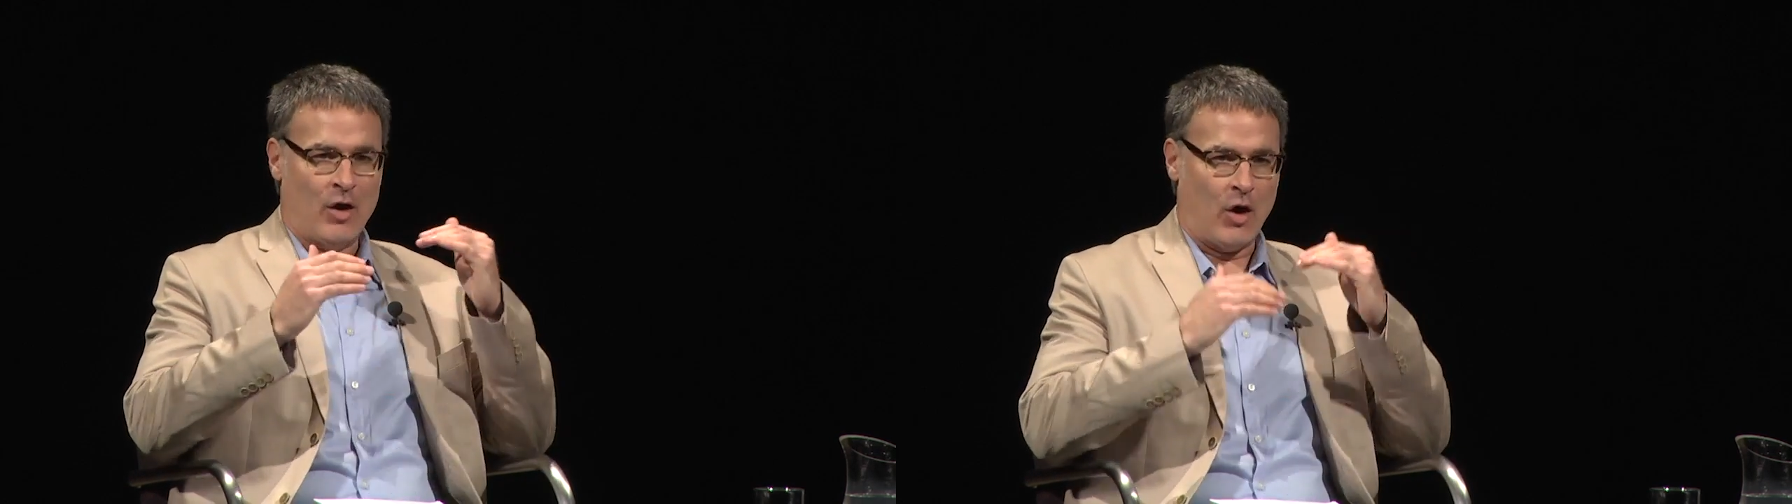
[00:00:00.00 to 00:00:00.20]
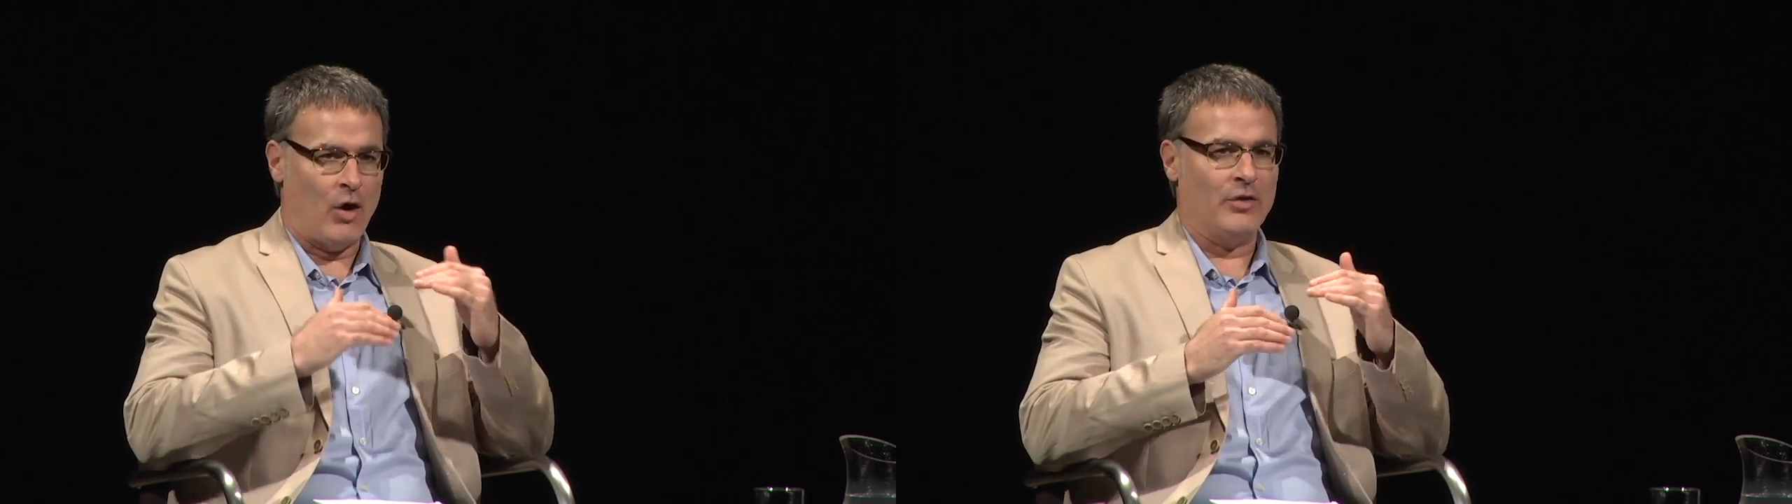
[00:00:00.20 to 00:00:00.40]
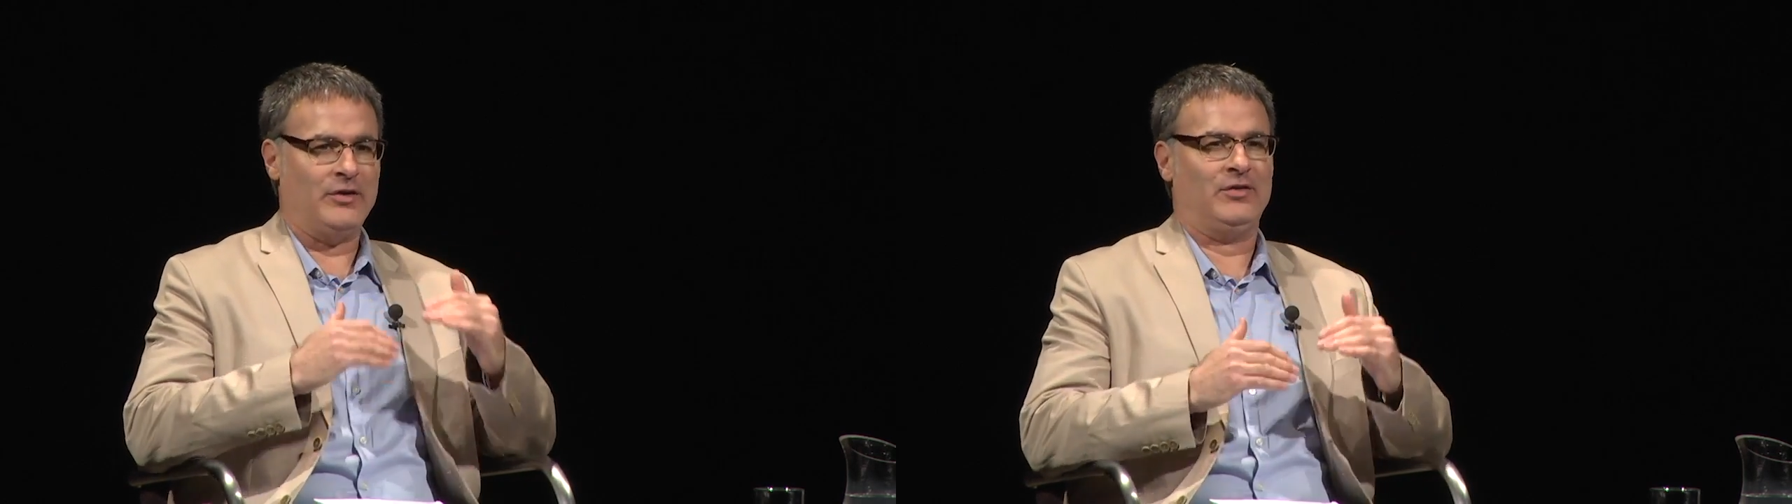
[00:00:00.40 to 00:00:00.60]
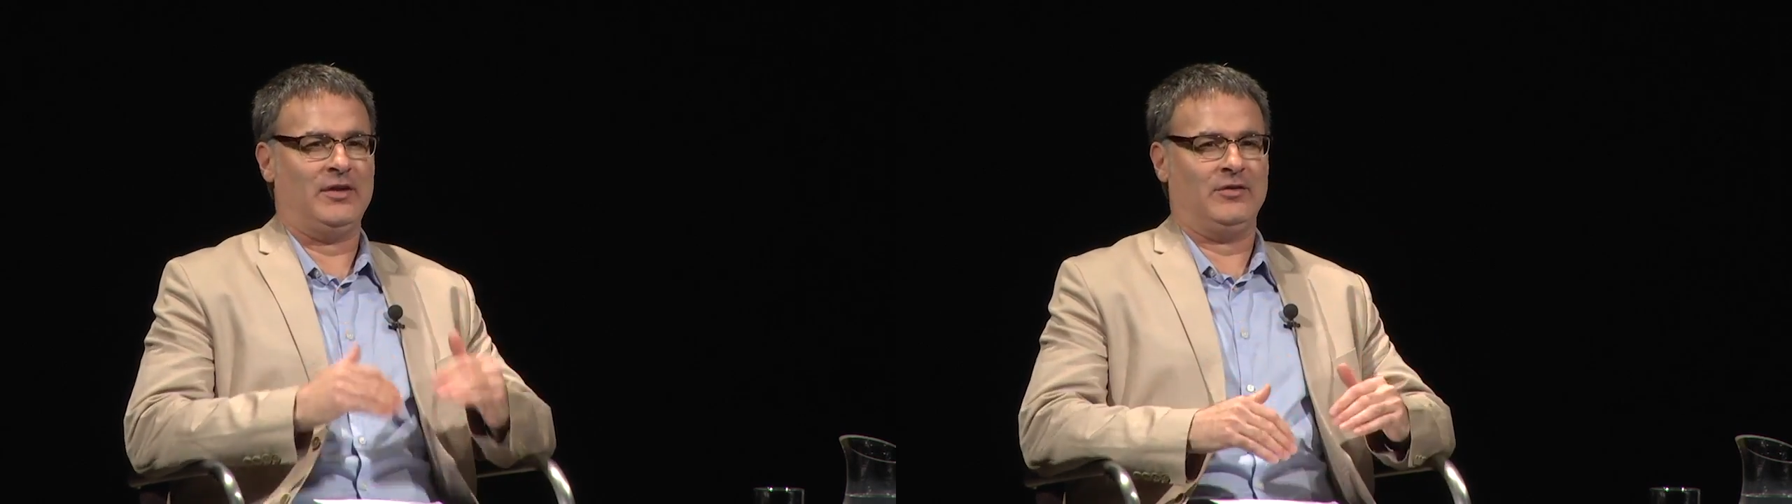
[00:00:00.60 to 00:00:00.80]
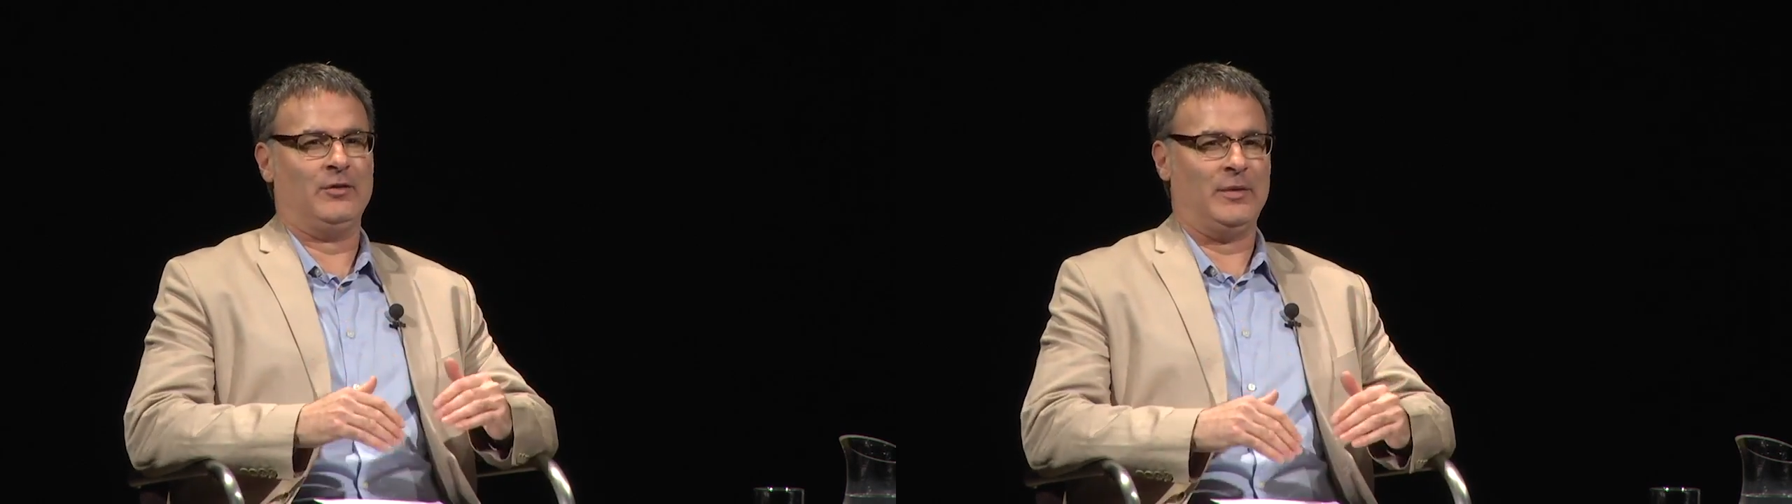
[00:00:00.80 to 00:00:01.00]
All these
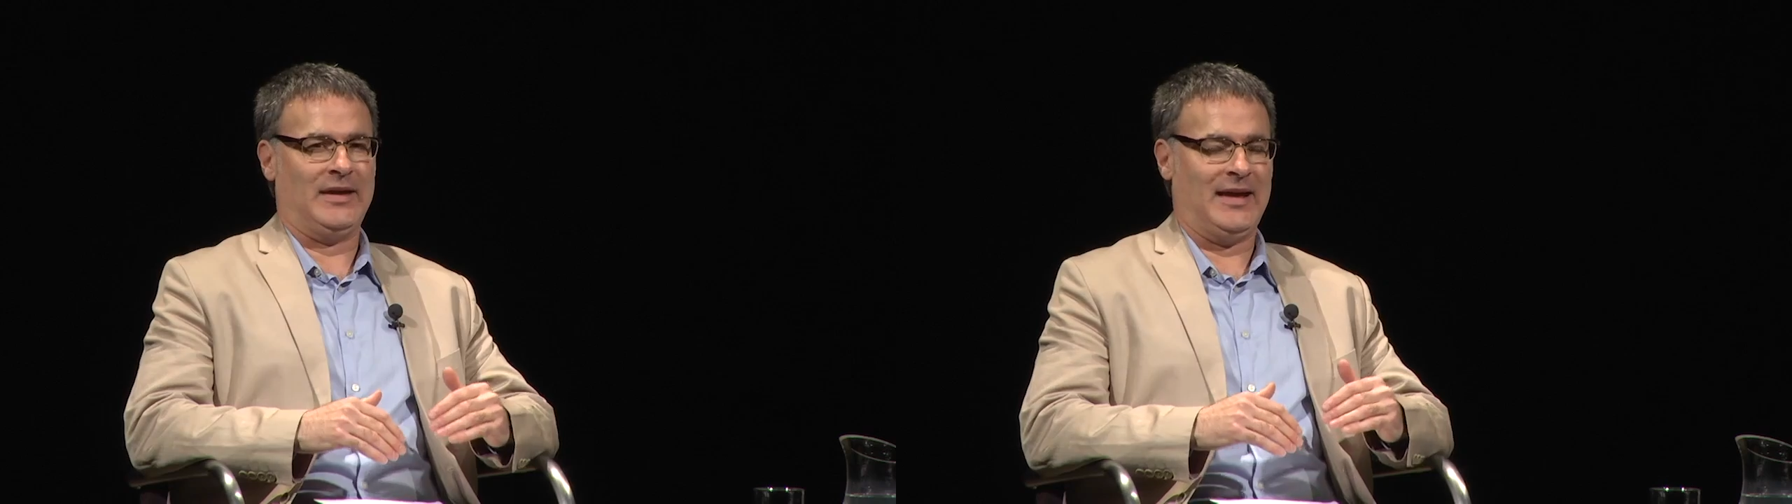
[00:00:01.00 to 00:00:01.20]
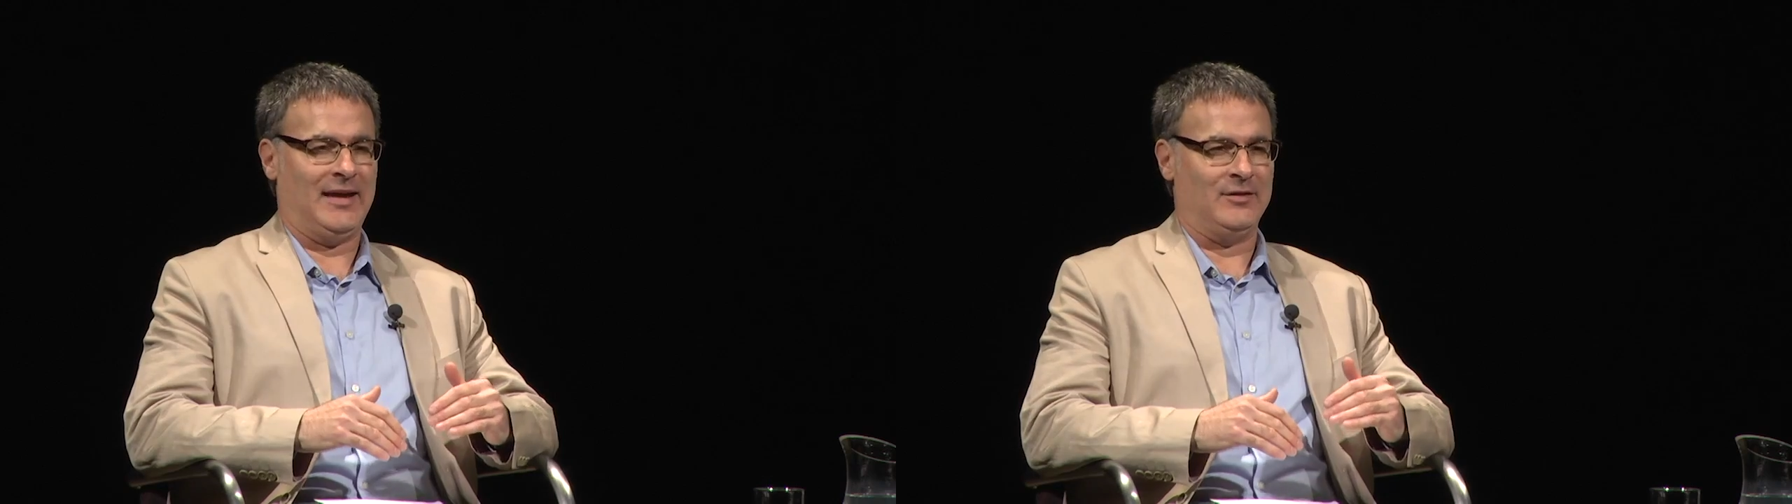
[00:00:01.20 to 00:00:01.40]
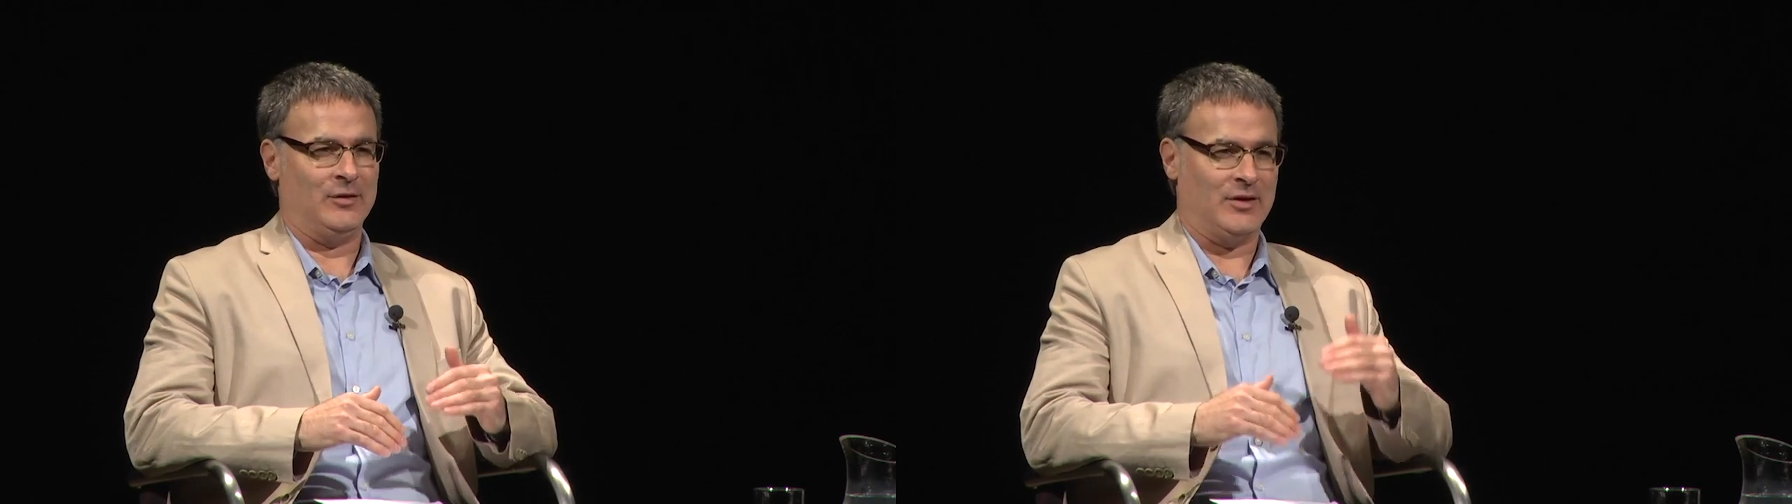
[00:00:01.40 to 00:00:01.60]
things that we can do,